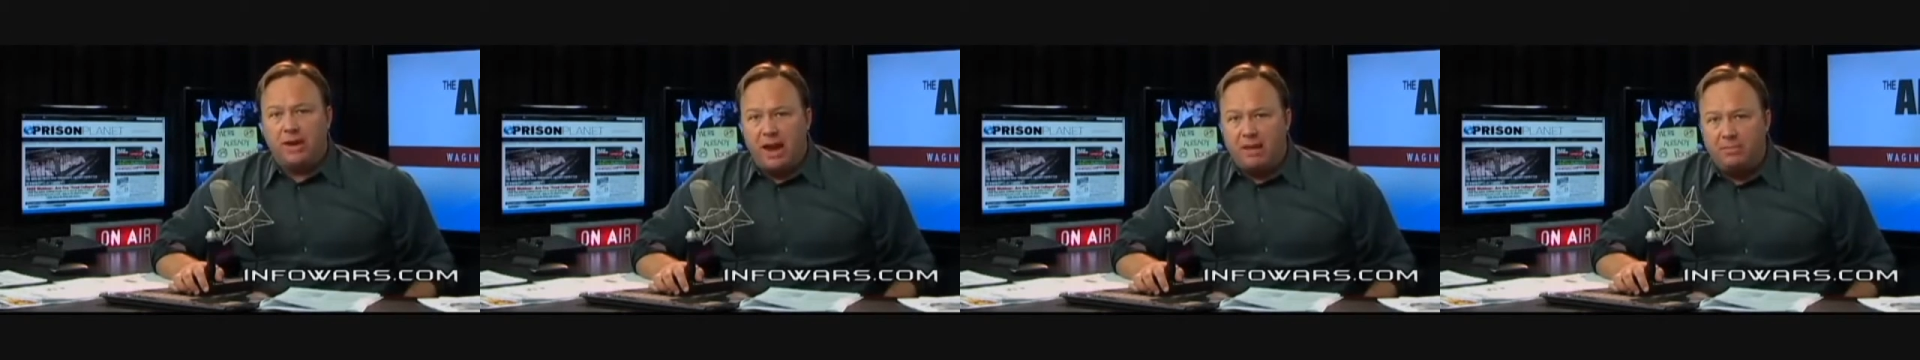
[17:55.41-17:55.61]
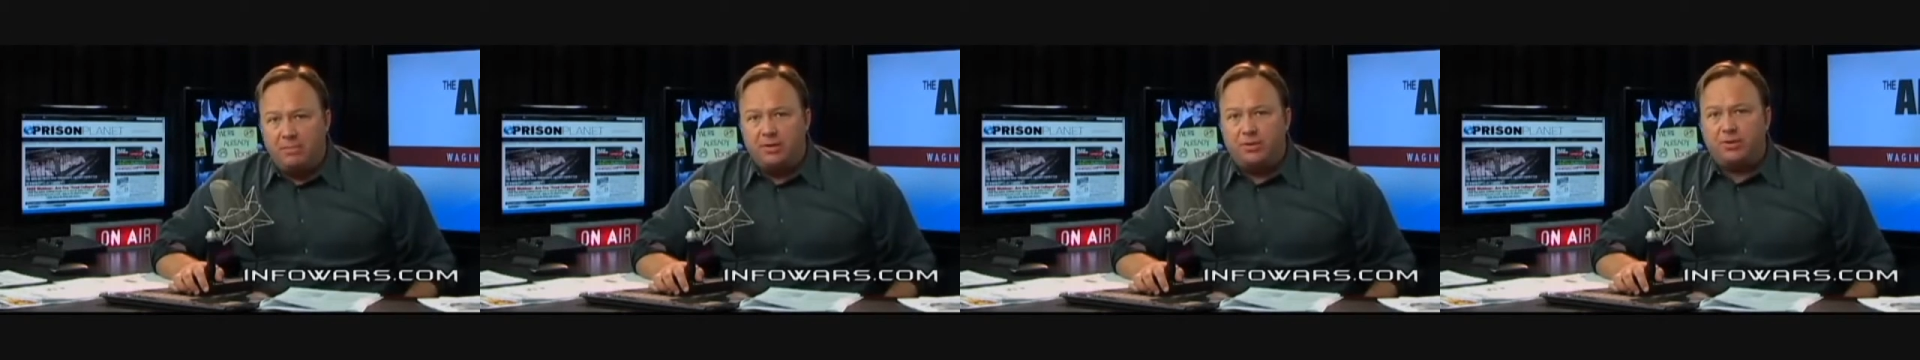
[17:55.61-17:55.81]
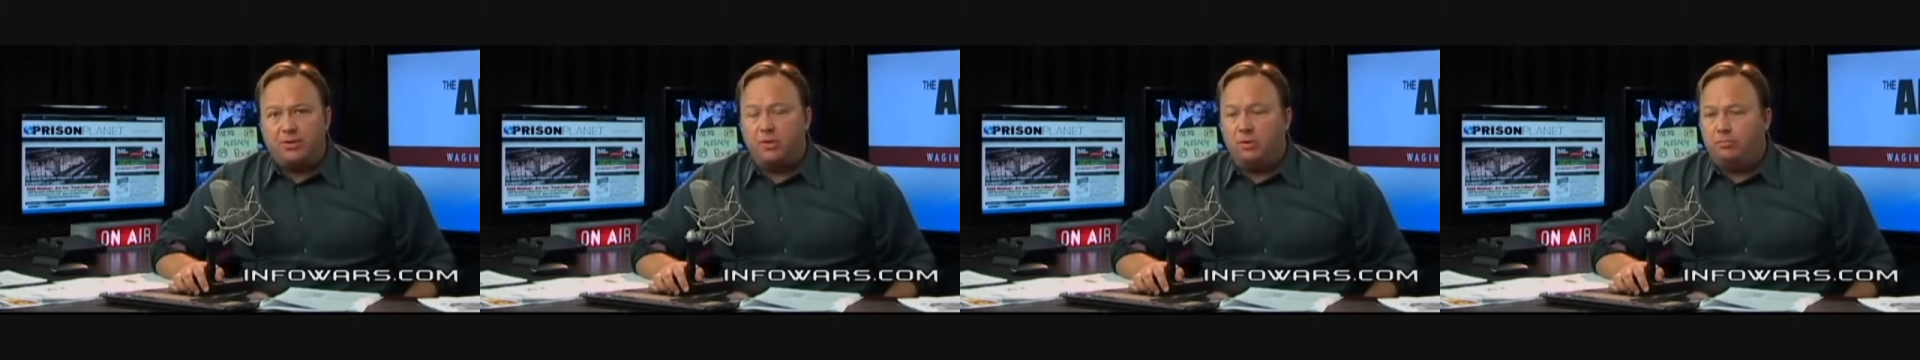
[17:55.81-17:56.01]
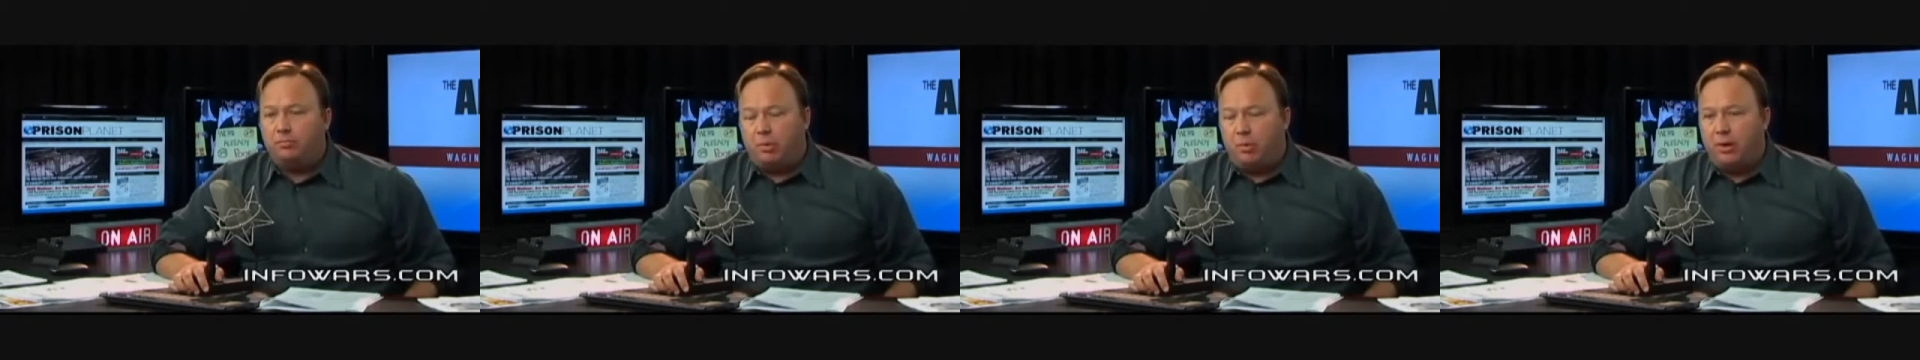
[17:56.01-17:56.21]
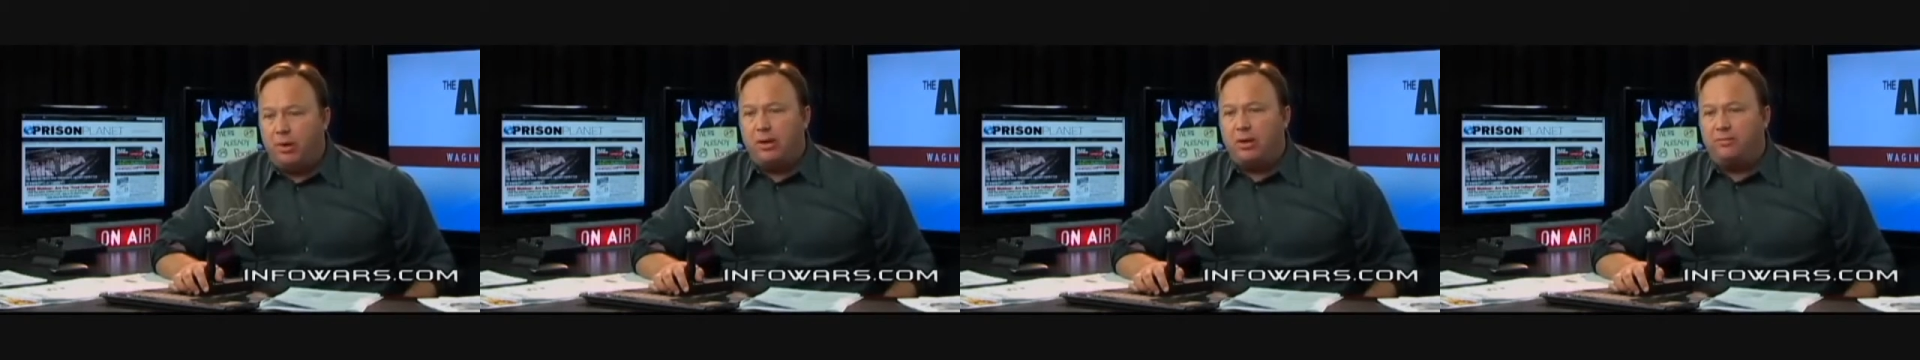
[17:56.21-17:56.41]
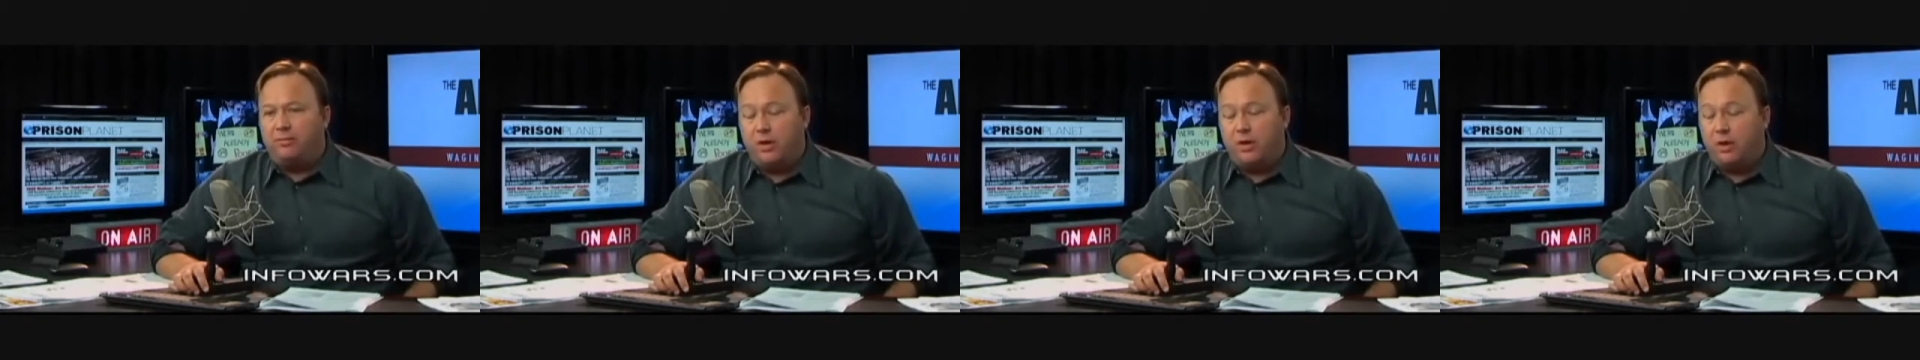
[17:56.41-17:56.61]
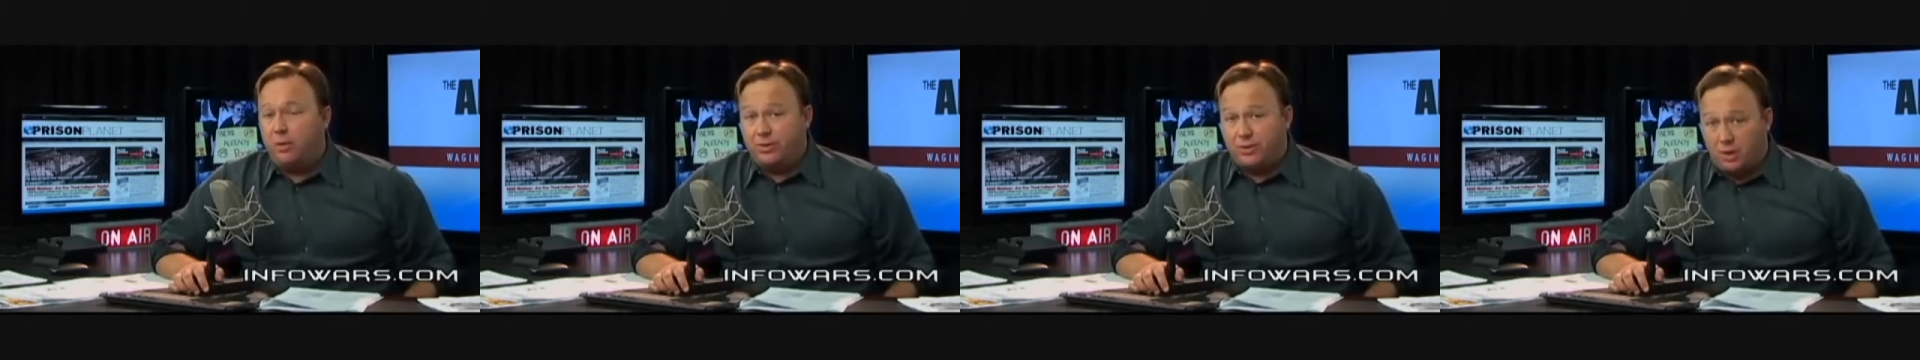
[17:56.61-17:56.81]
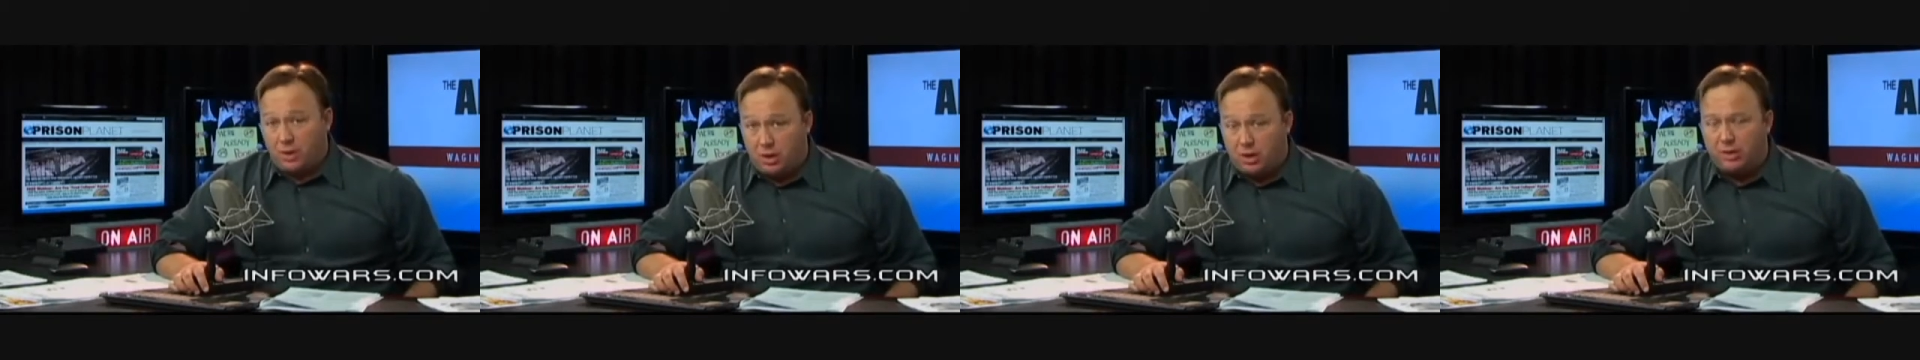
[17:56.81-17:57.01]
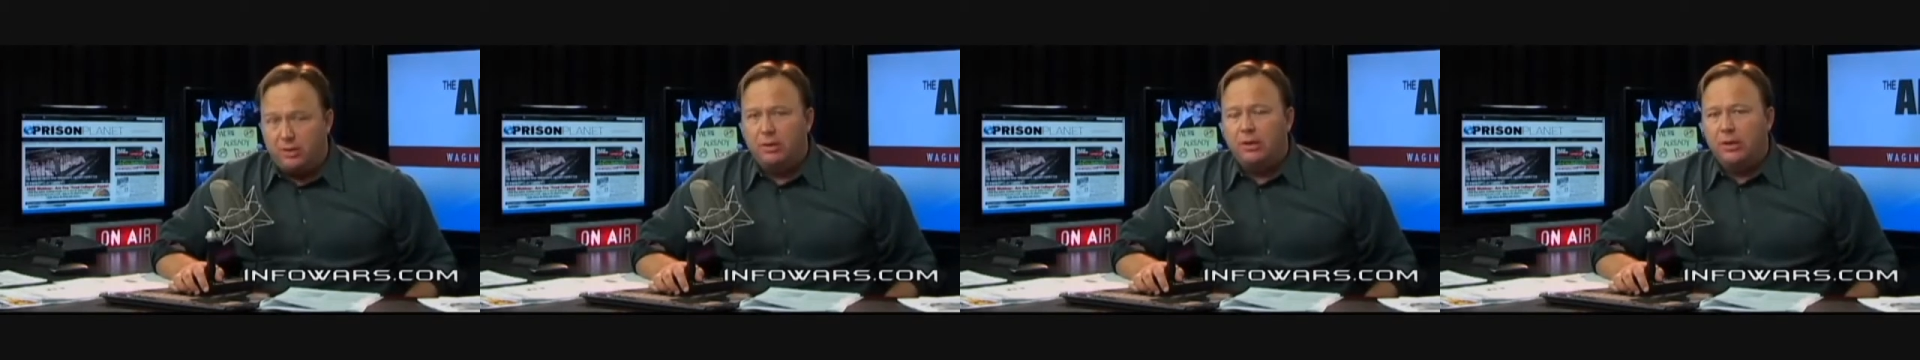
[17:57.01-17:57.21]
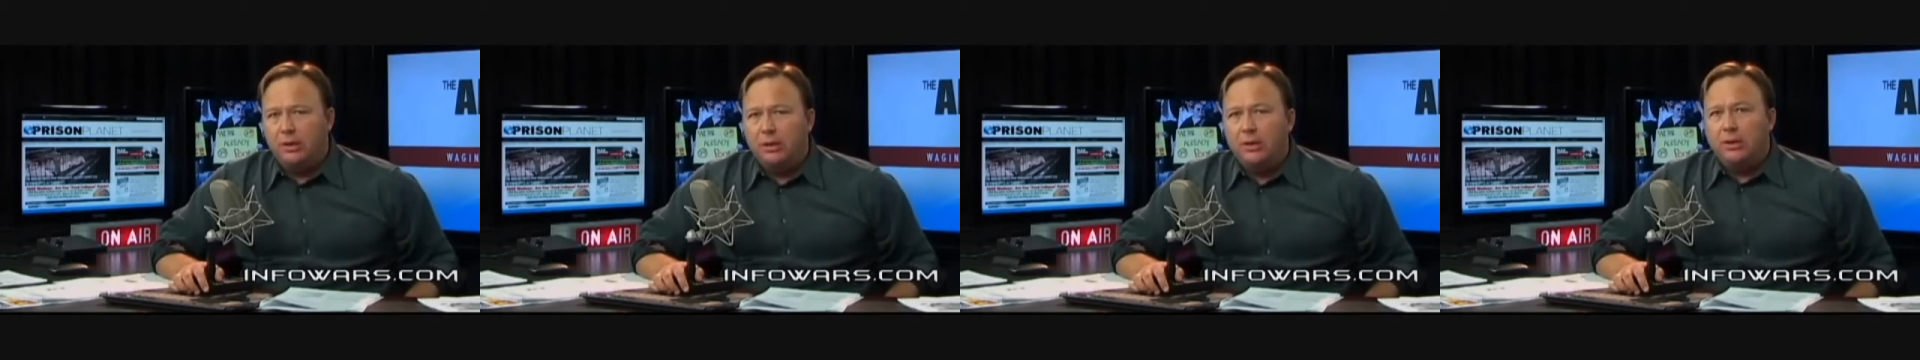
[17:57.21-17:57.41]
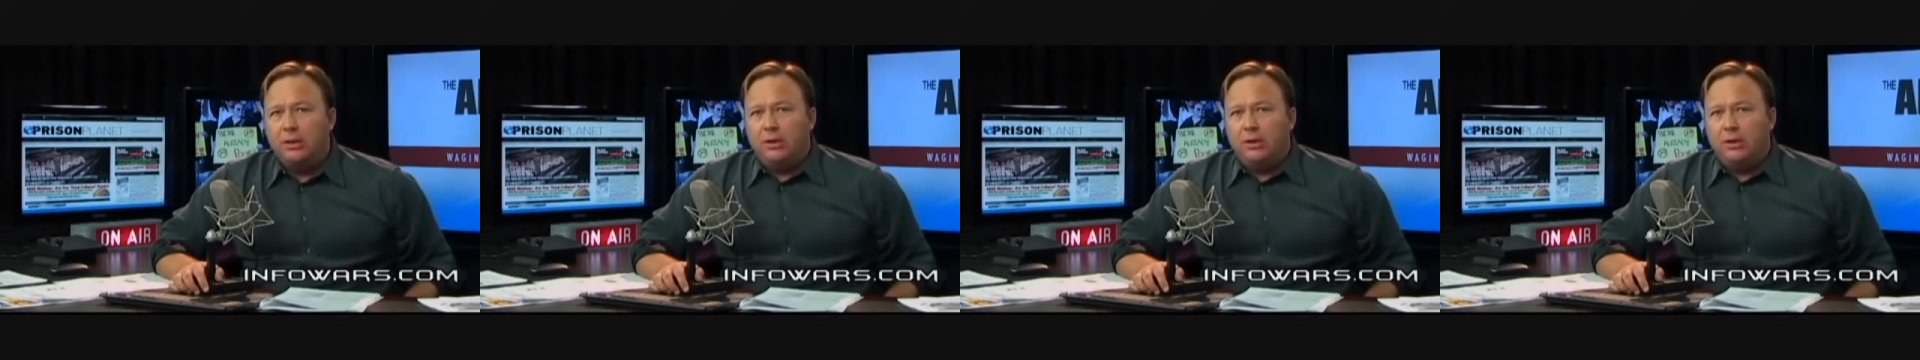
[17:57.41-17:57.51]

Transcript: damaged to a point of no return,